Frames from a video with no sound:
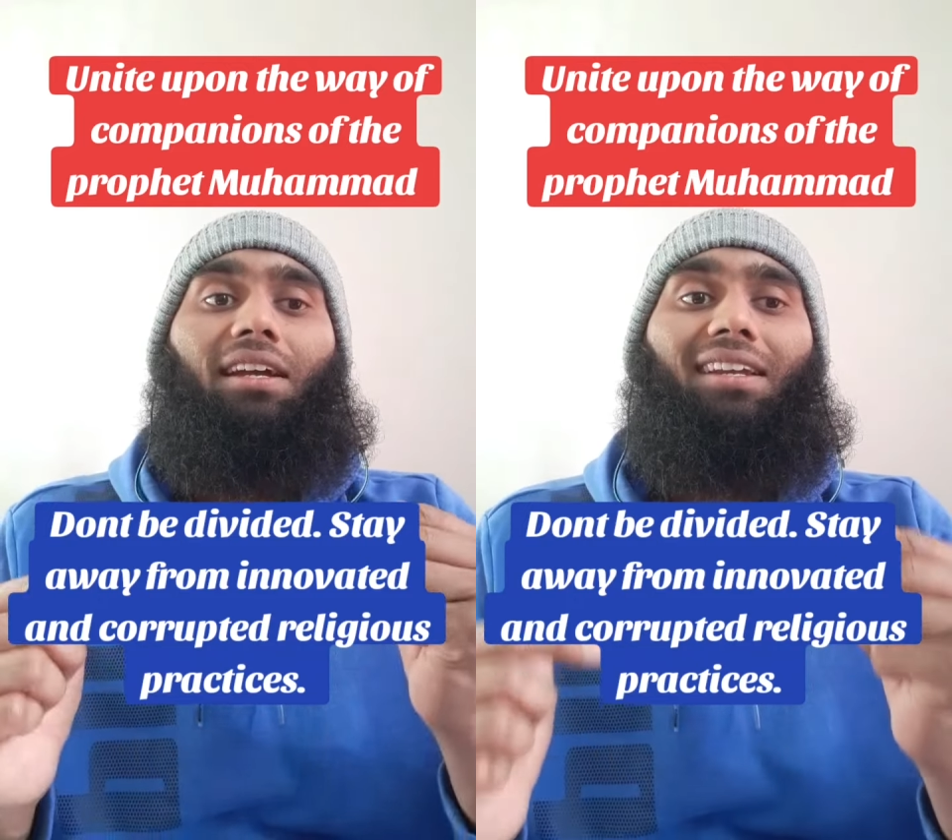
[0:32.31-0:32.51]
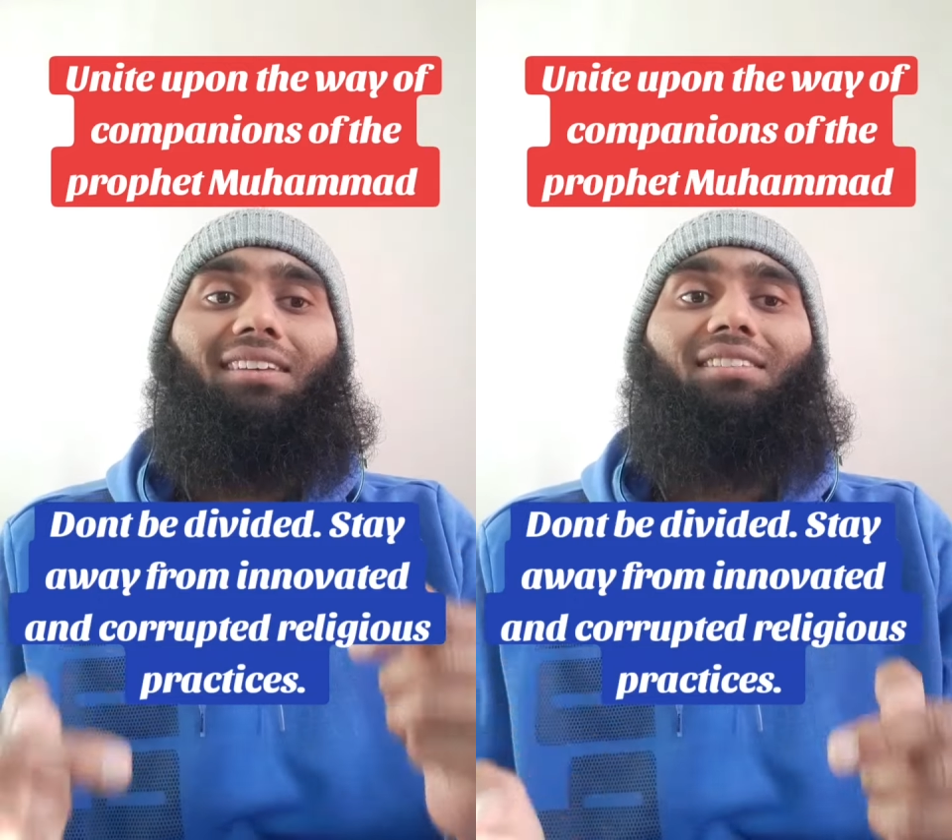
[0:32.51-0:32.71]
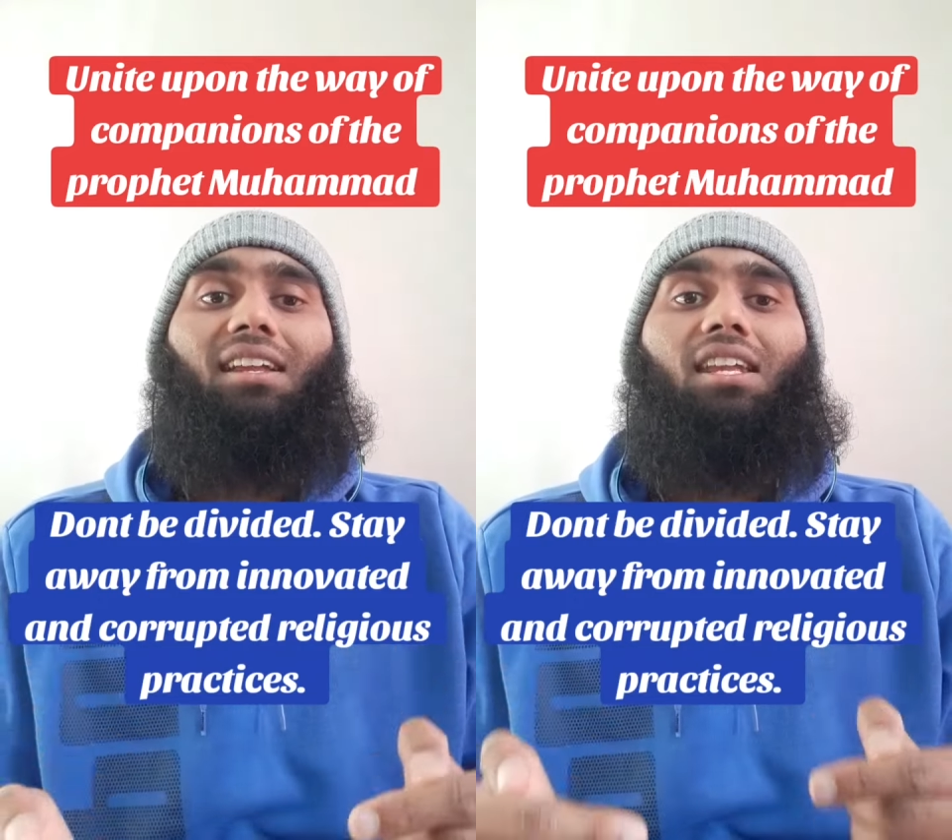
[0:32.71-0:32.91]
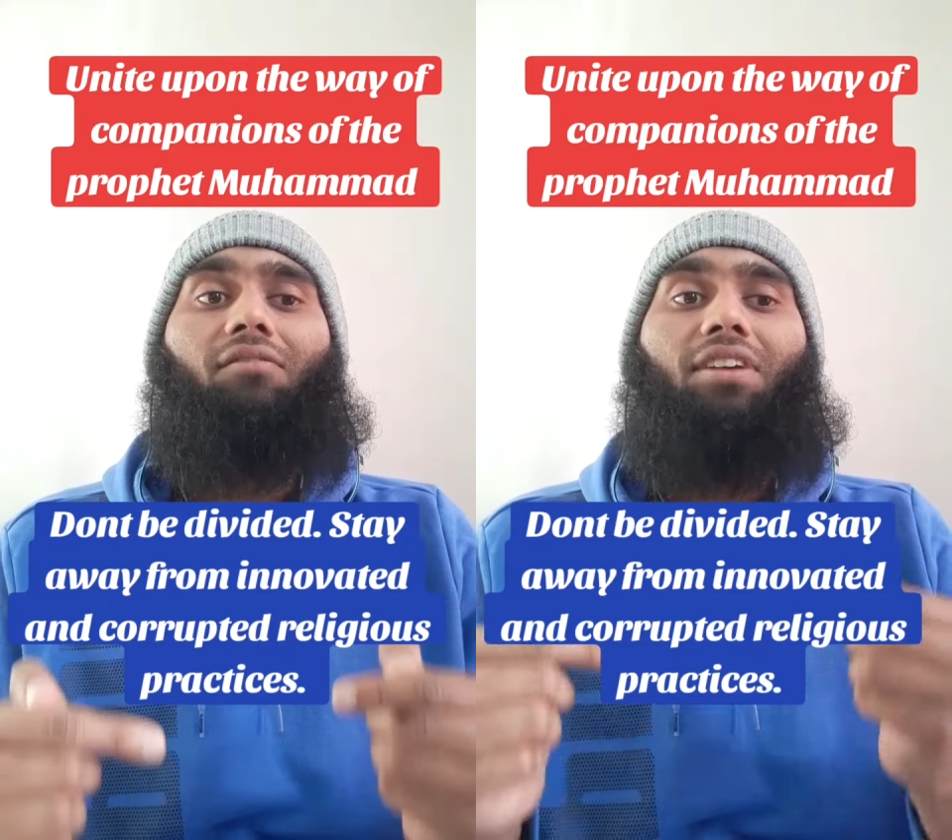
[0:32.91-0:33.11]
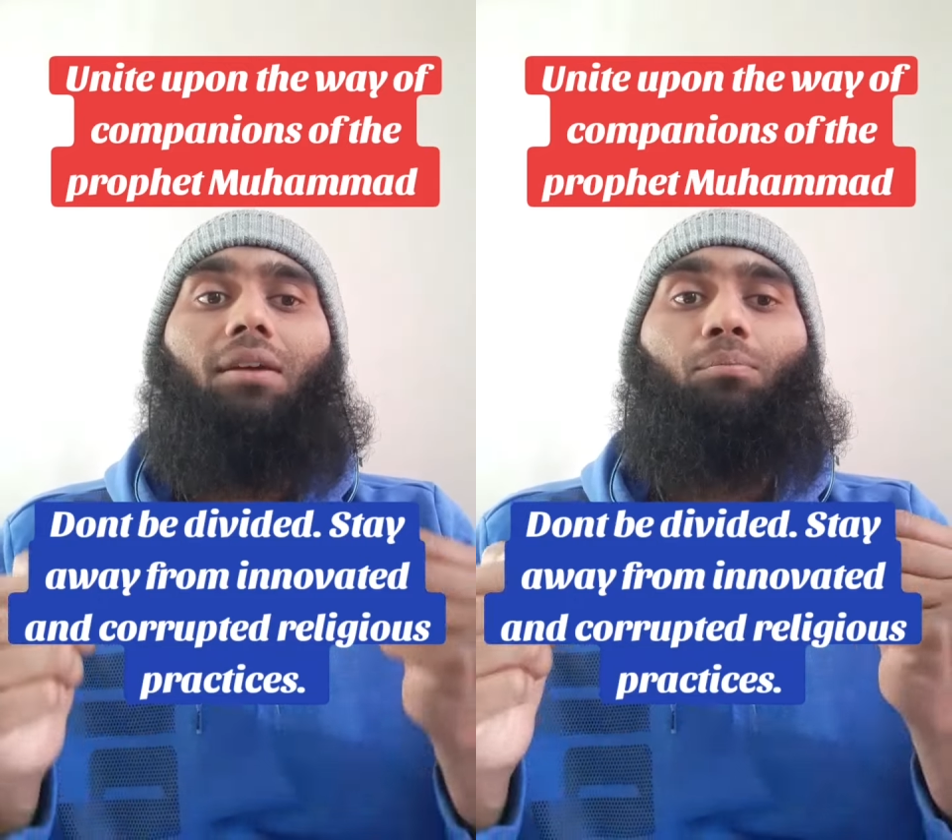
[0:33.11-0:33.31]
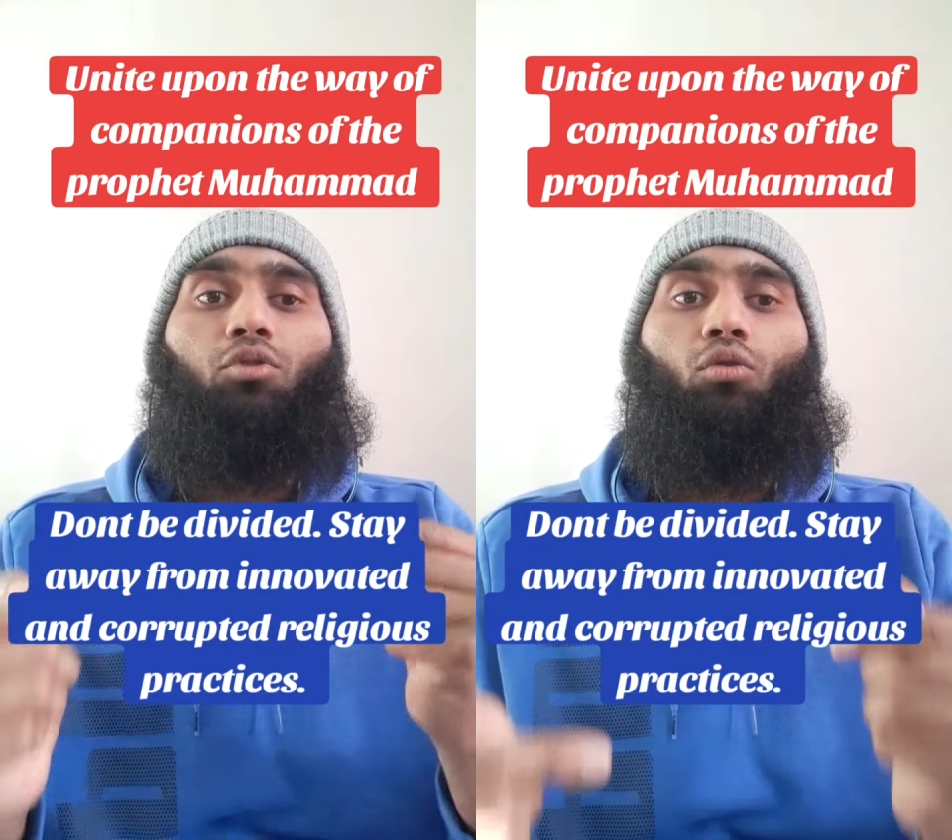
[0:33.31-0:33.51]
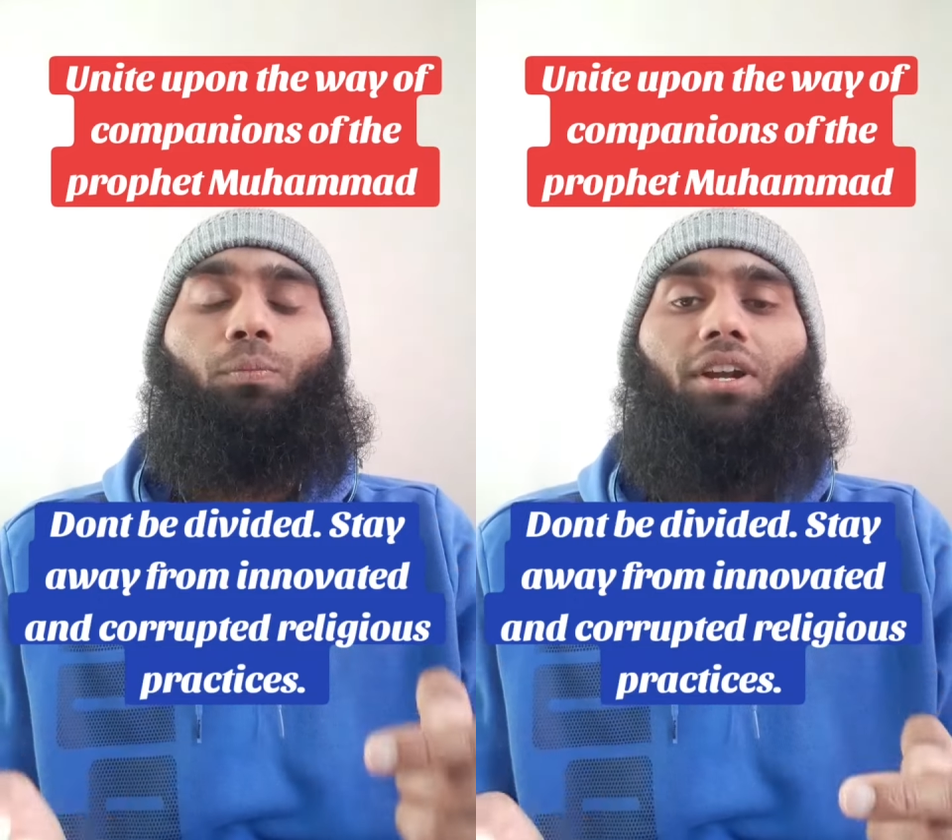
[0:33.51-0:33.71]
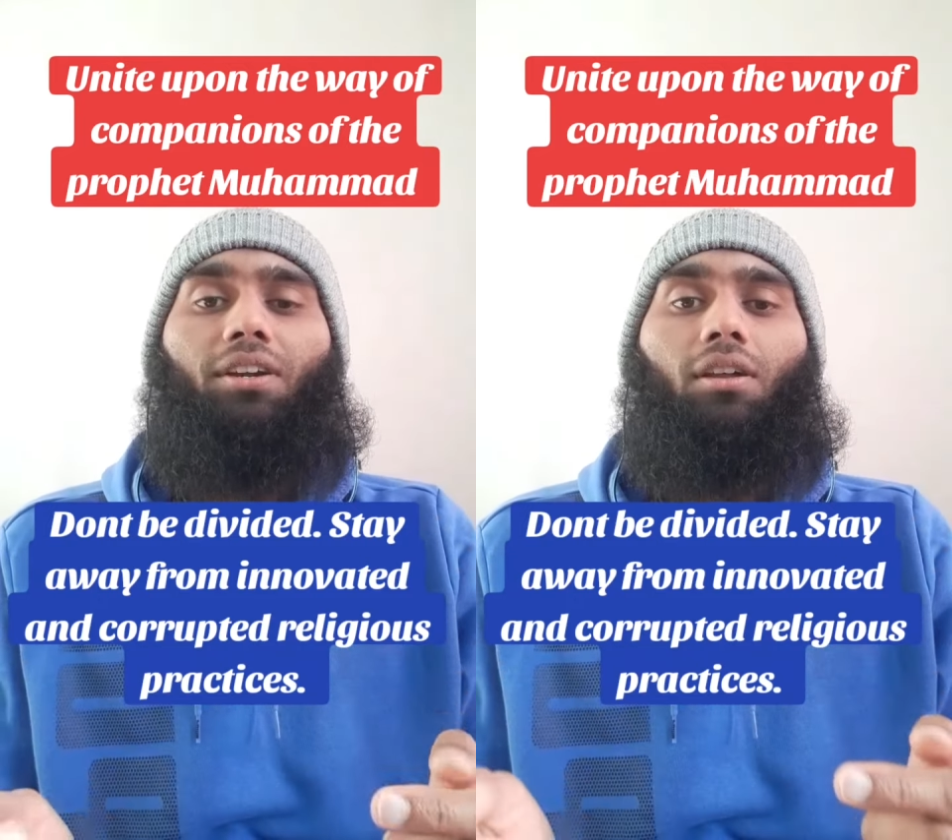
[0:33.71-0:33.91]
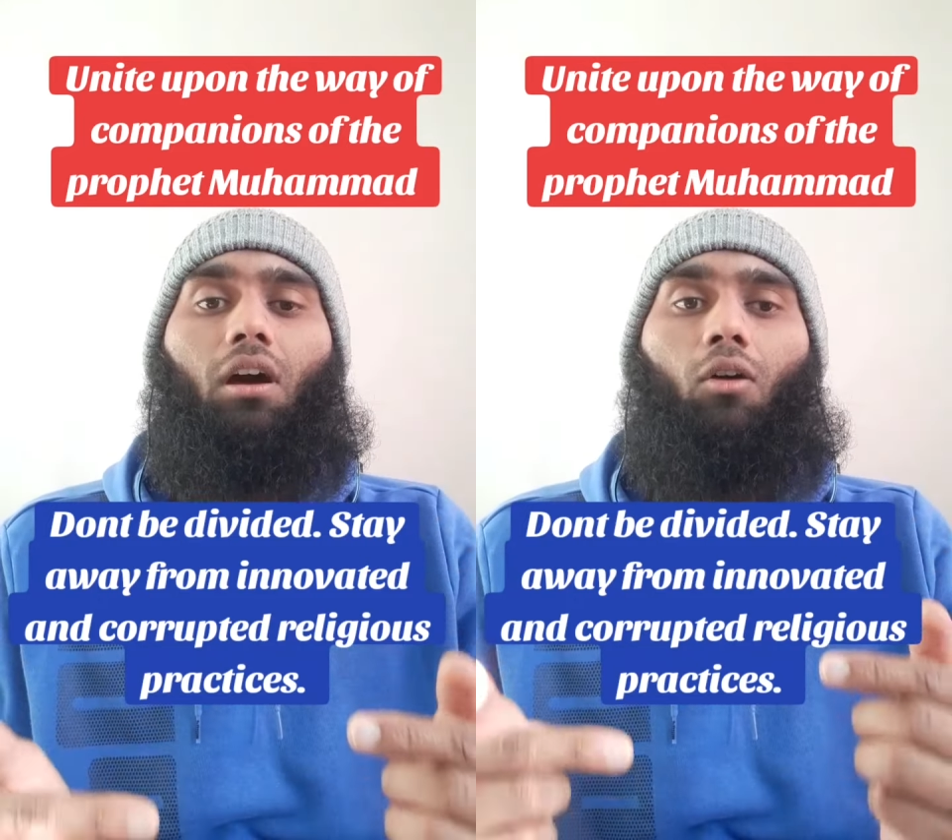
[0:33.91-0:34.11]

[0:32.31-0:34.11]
it is a living blueprint